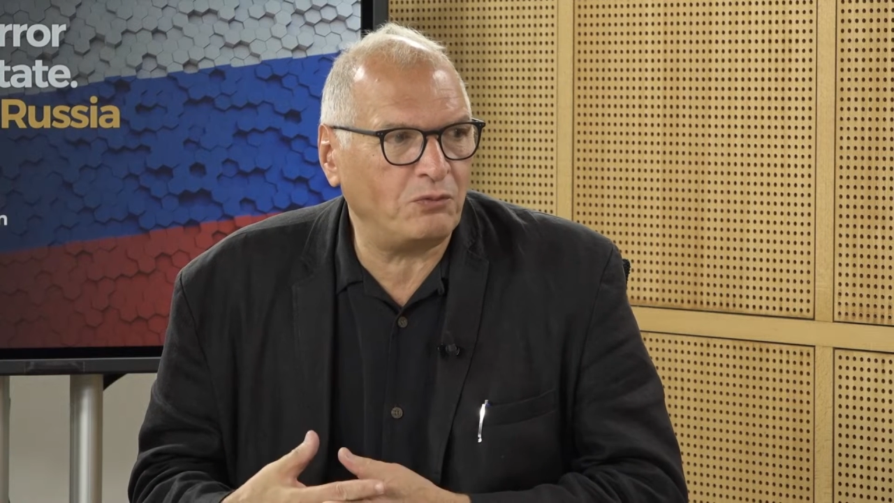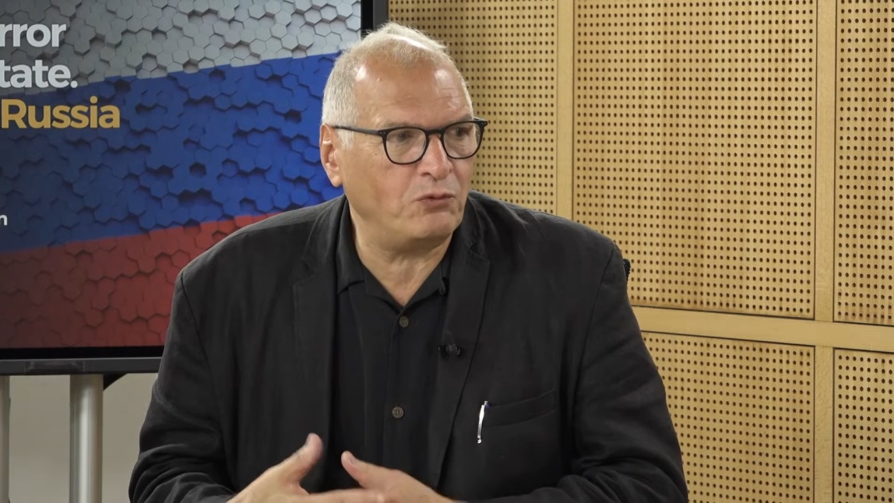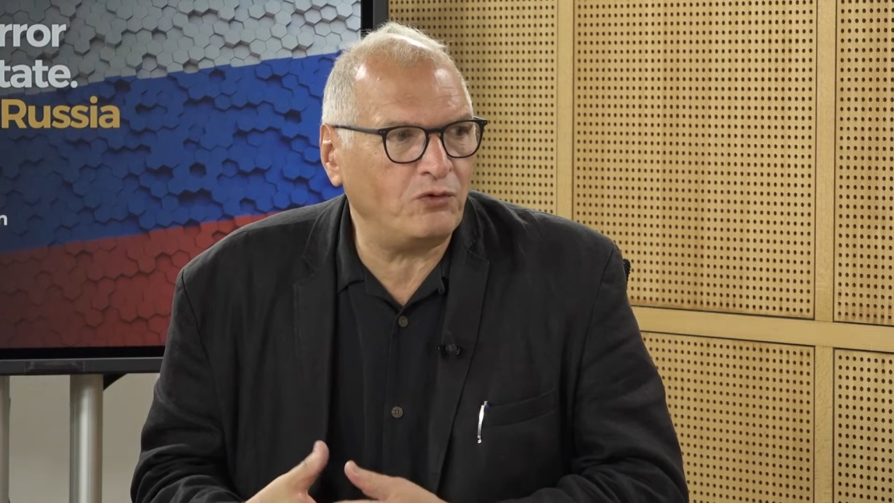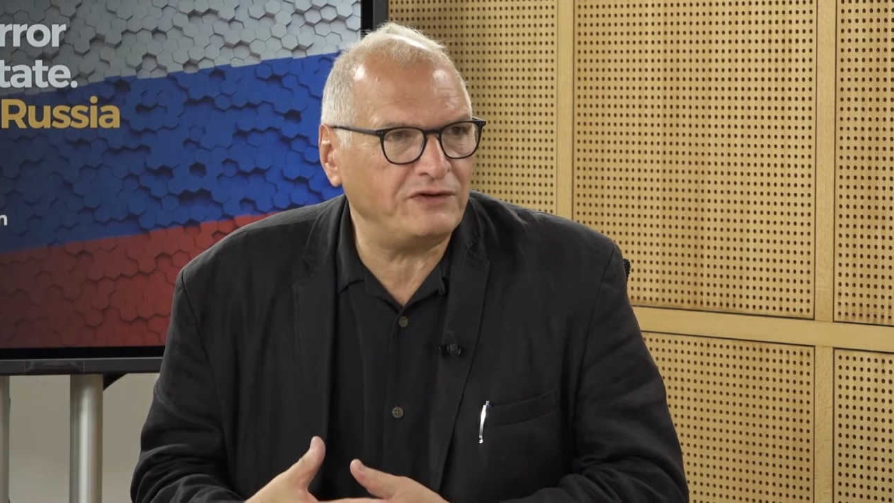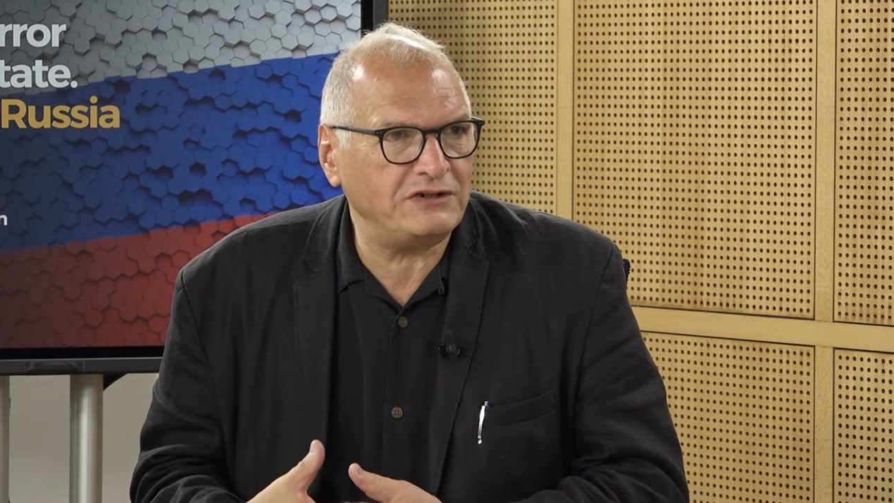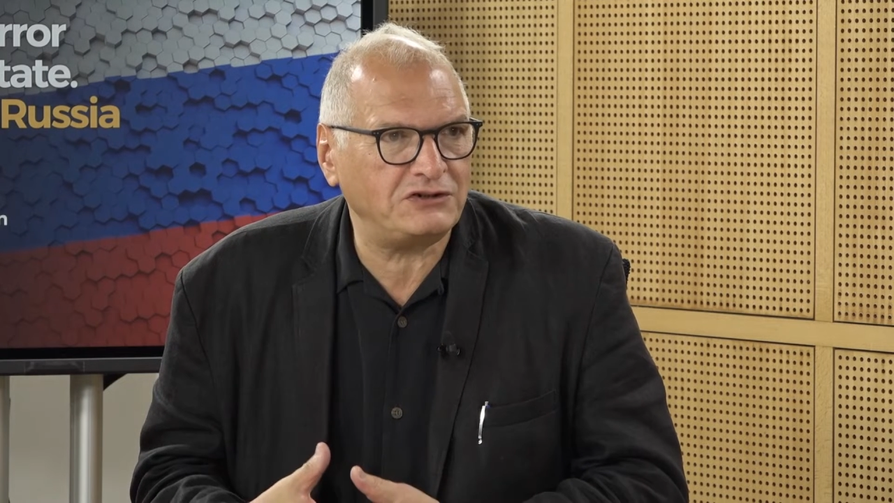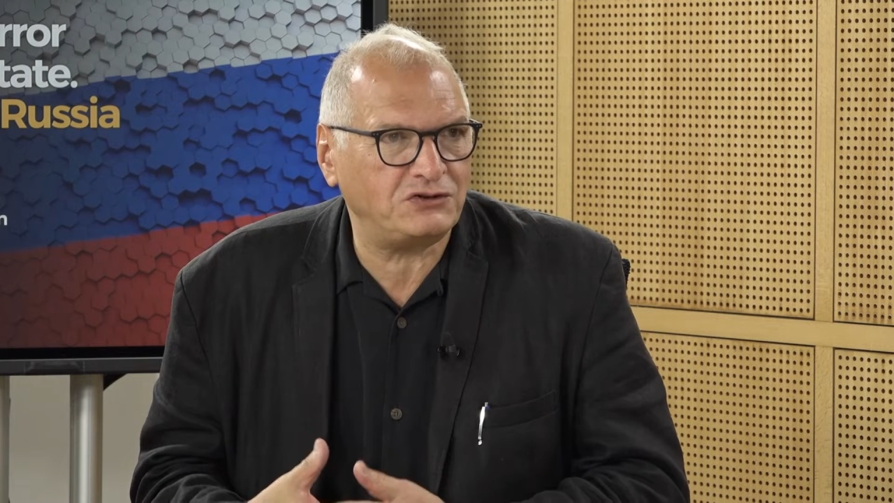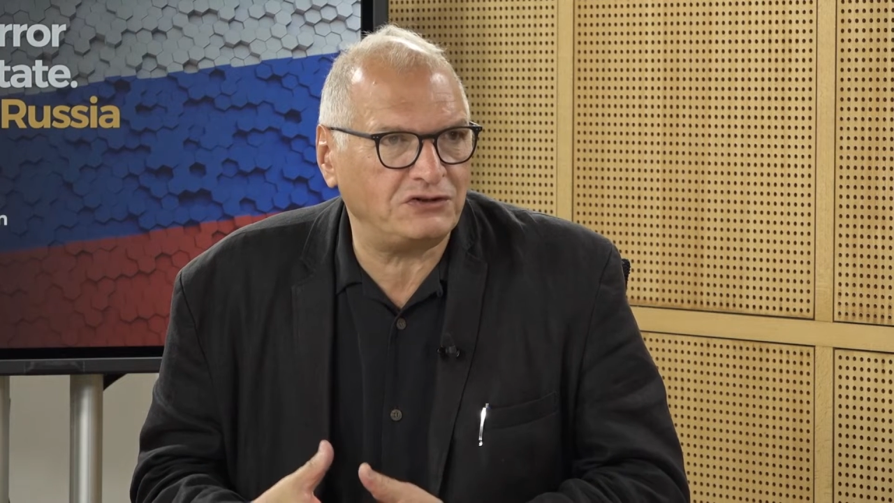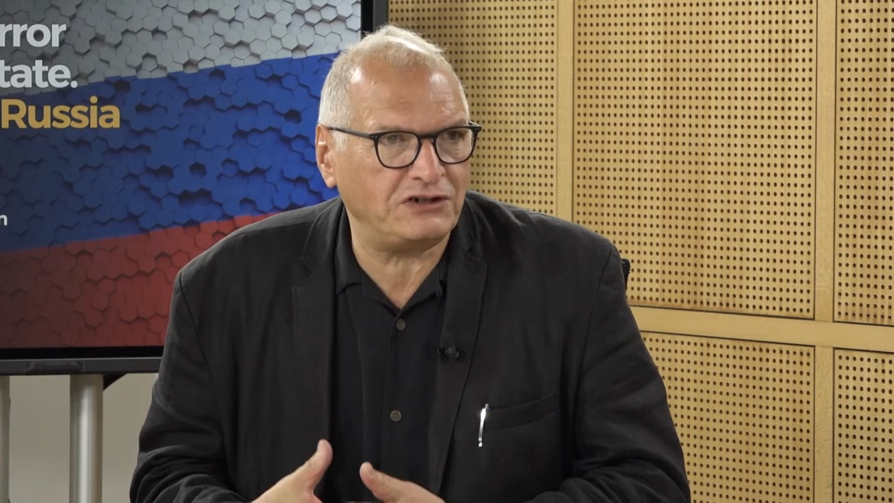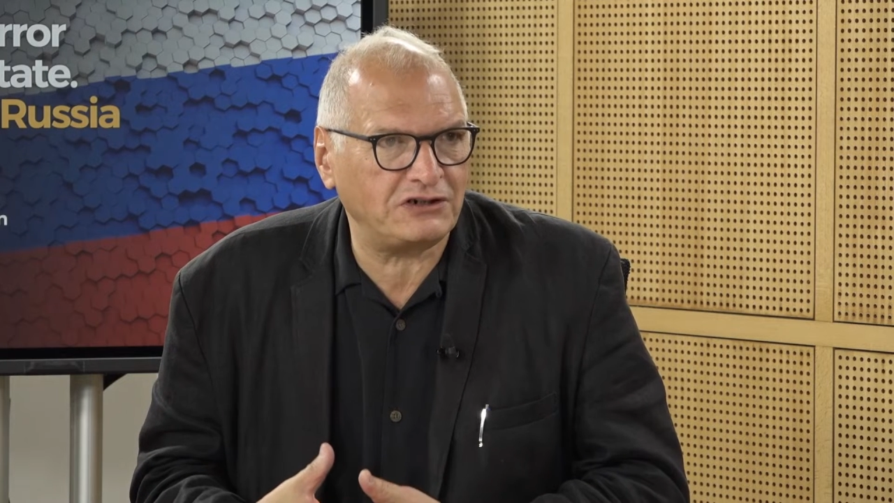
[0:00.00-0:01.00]
moving
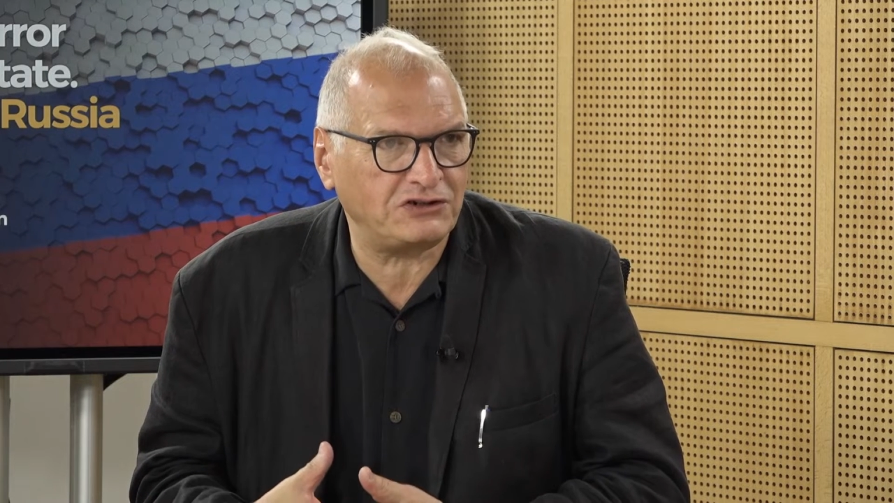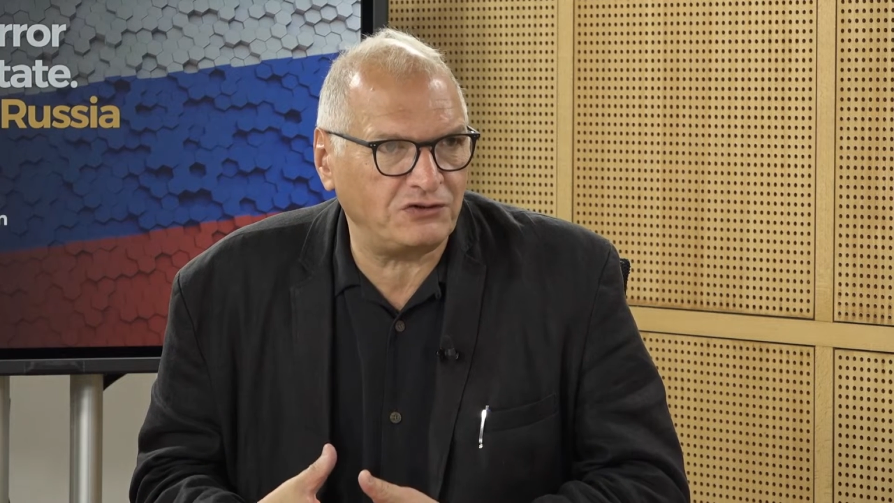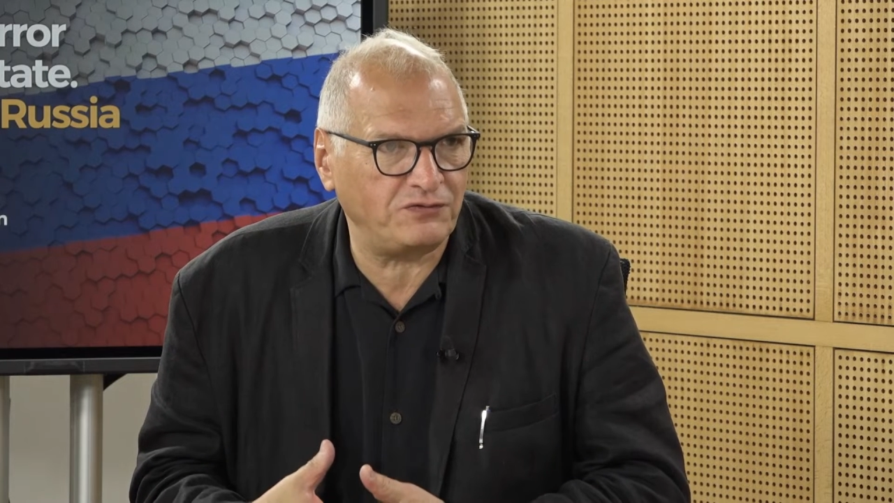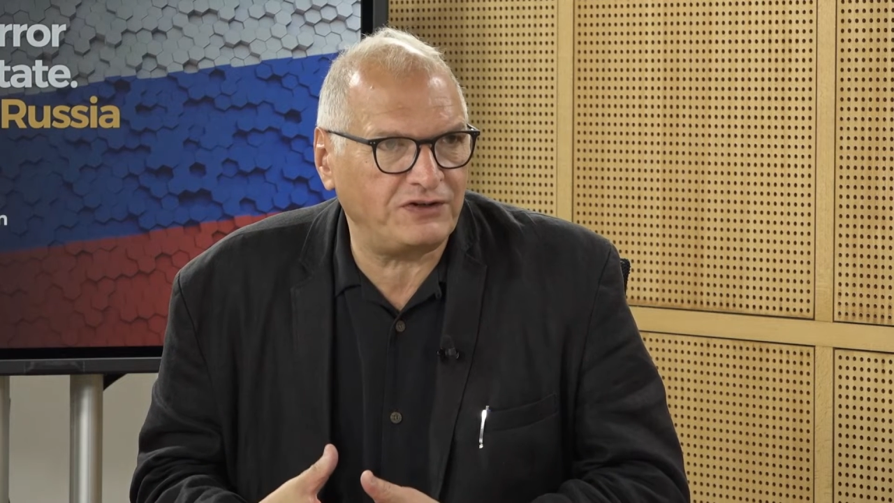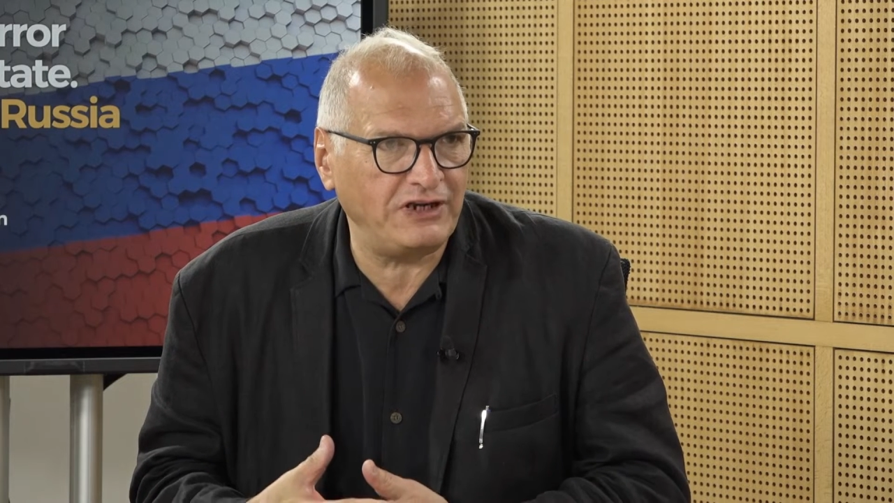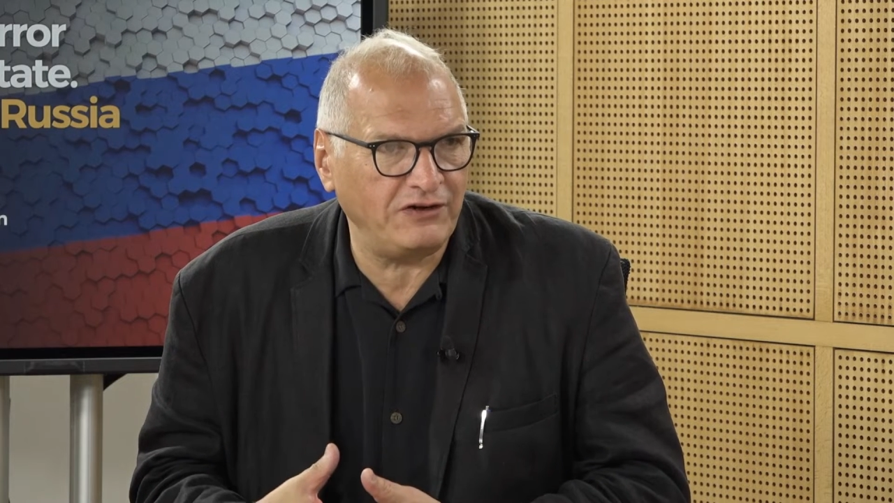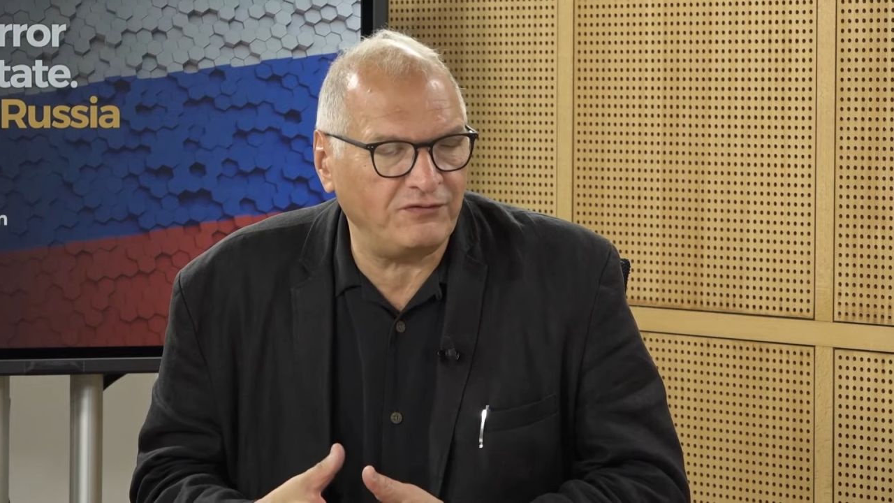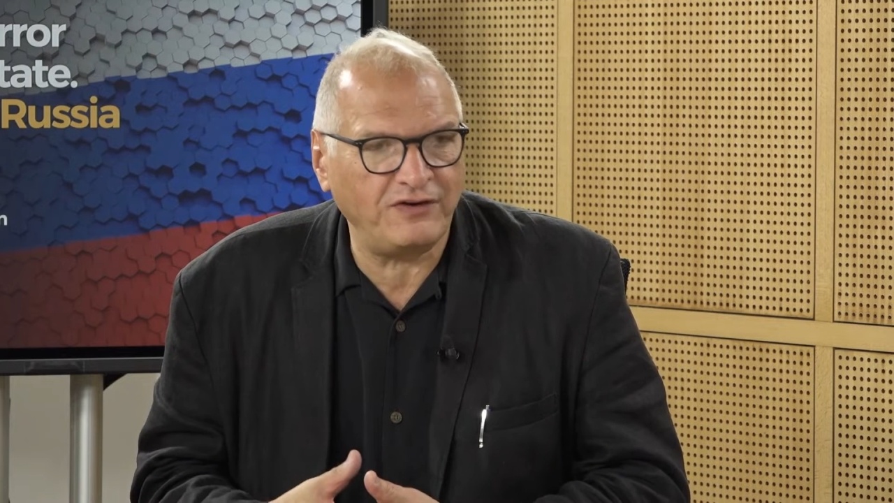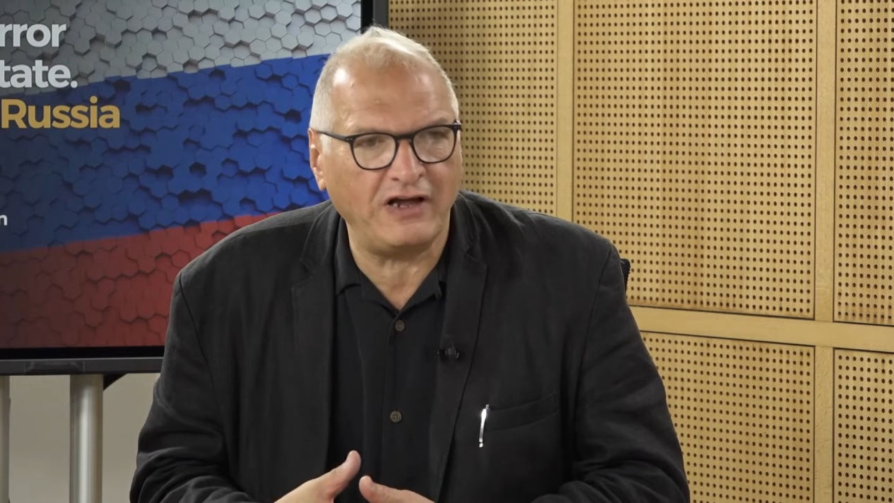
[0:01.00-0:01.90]
into direction of Kiev.